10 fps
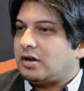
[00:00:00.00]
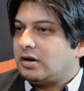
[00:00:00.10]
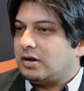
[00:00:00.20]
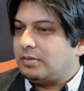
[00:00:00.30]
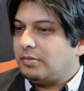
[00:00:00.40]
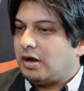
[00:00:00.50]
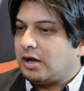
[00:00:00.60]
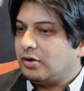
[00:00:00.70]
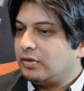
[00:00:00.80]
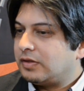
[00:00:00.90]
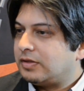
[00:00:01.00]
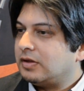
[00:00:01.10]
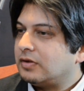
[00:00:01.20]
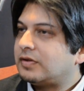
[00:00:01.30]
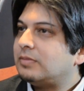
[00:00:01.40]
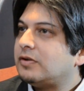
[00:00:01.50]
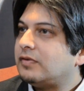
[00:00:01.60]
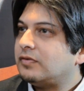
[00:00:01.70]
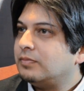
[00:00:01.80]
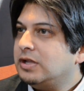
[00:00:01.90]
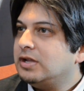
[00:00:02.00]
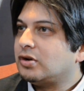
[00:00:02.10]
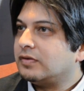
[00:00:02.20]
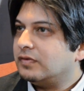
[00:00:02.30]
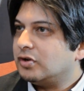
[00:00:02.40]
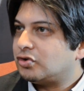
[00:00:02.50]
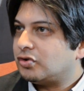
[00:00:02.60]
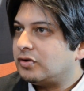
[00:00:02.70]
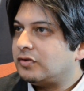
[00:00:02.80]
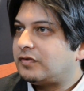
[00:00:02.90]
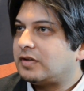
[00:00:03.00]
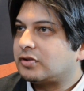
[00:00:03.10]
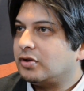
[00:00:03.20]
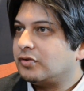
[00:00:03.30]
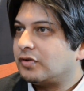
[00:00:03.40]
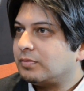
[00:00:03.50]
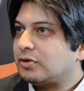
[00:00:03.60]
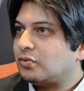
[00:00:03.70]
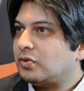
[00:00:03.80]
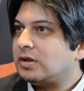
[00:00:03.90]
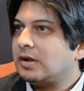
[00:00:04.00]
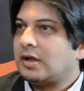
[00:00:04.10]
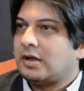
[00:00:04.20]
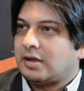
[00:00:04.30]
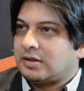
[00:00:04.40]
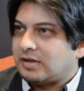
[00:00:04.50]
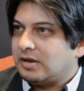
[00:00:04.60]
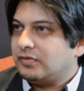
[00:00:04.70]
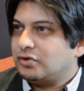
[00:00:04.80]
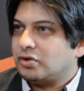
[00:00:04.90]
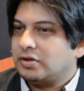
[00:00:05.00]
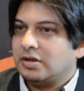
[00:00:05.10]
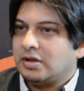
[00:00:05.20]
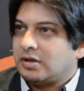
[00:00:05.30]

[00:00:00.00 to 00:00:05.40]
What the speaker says: I know that there are some level of media convergence that goes on between television,